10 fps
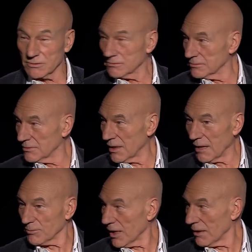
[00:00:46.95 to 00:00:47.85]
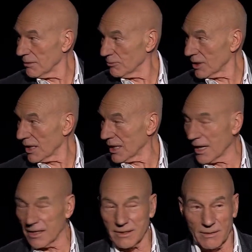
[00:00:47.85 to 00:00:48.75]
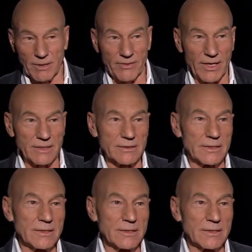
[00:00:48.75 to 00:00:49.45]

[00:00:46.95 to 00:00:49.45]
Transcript: you. Would I lie about that?